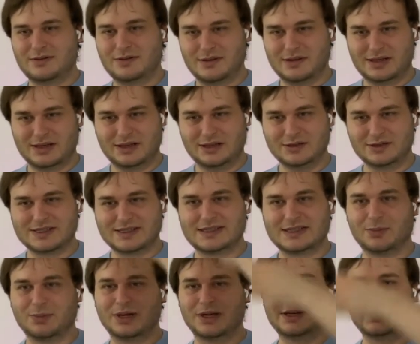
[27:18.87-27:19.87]
the user's
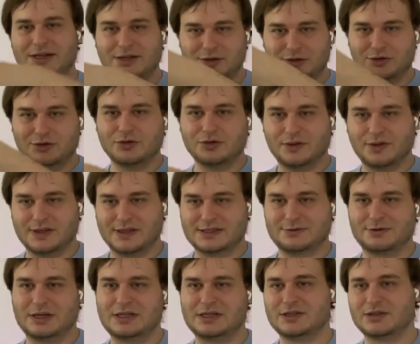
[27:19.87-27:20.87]
ability to do this, right?